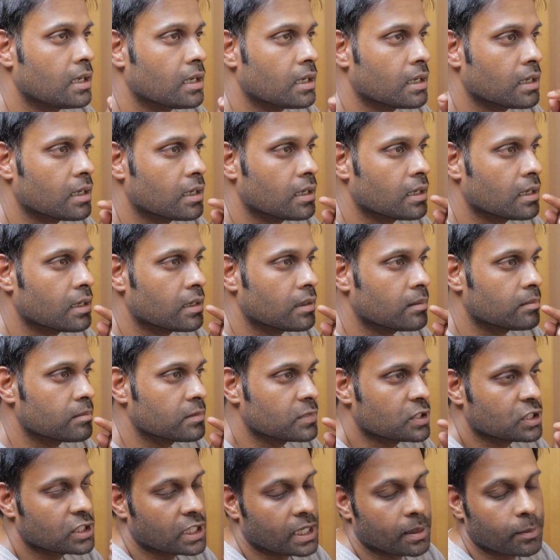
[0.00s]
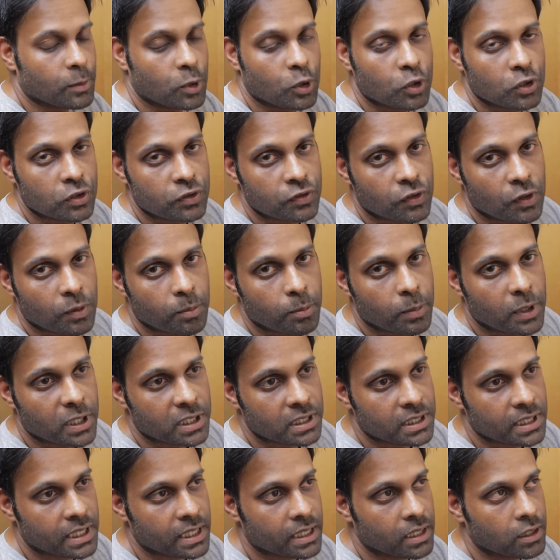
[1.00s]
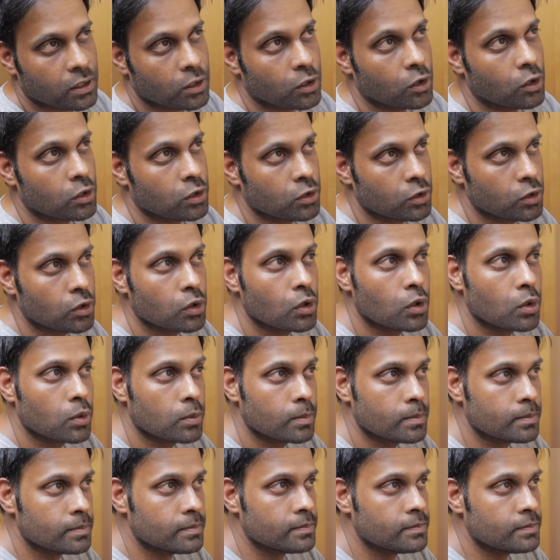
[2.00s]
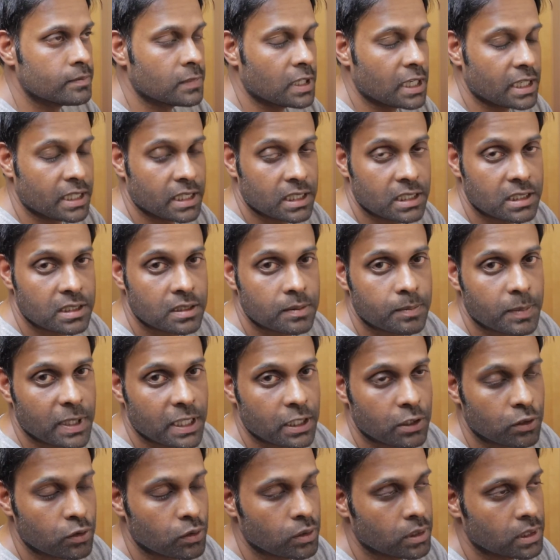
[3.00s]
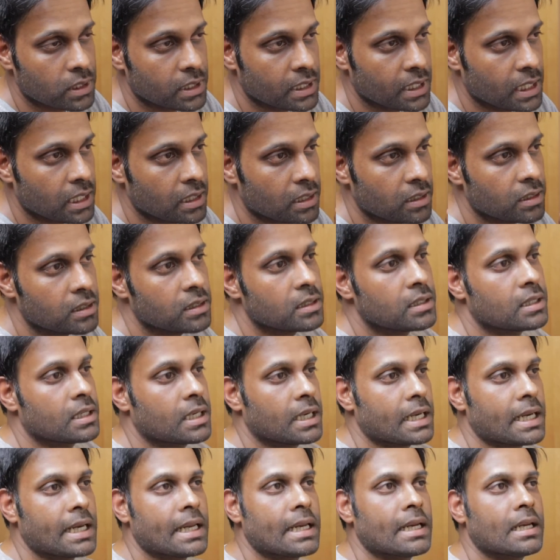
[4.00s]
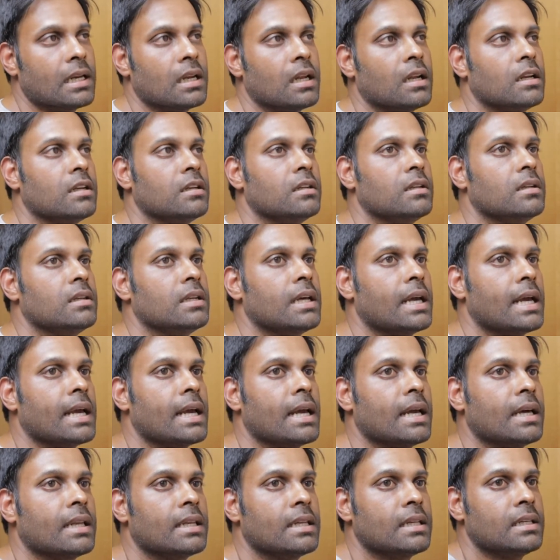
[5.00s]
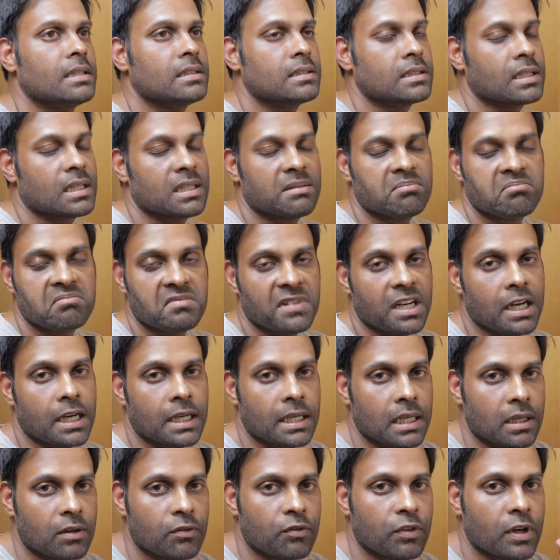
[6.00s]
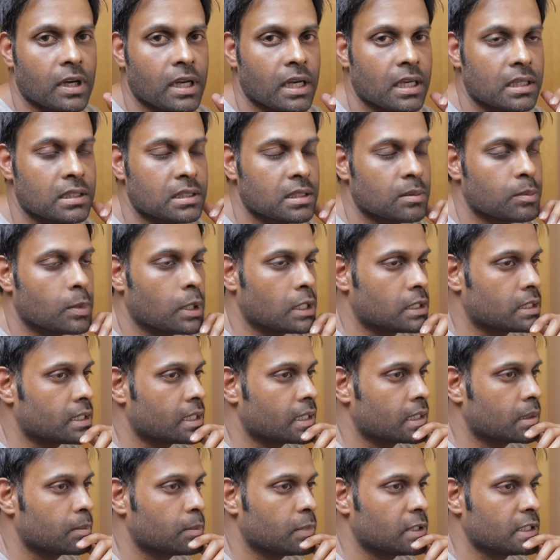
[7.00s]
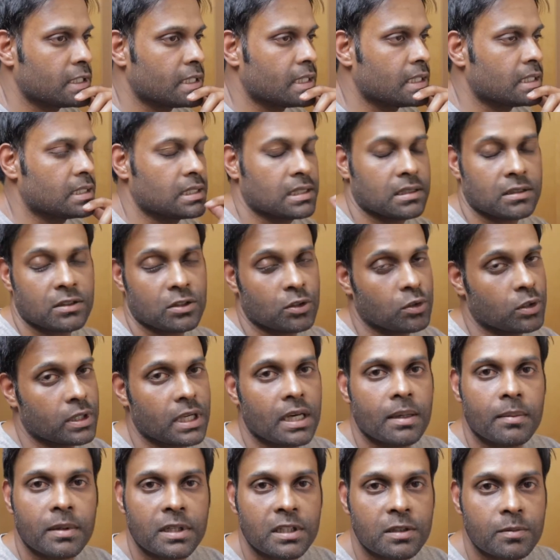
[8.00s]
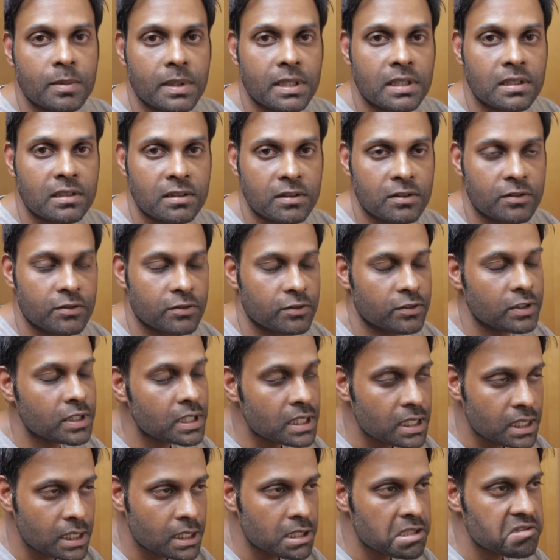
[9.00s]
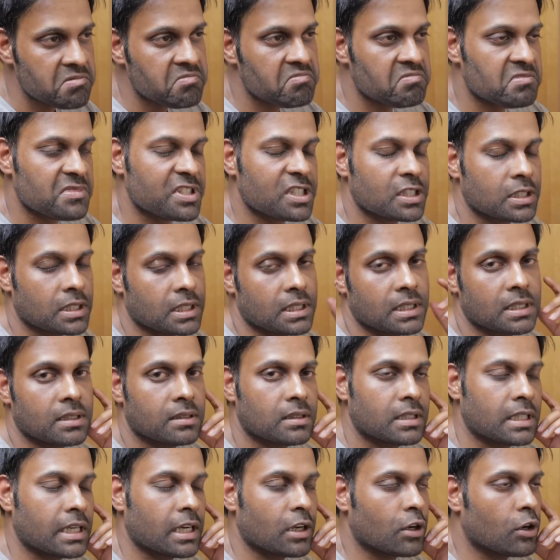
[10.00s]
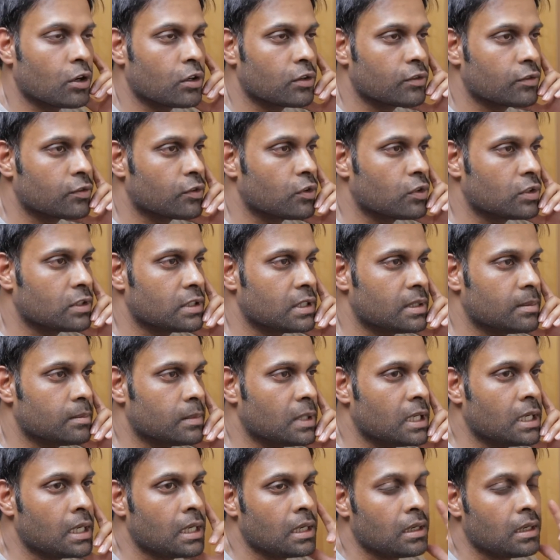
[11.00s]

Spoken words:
Same goes for Patek, although I did speak to a dealer in London and he said I can finance a Patek, but they're just so damn expensive, just cannot afford them.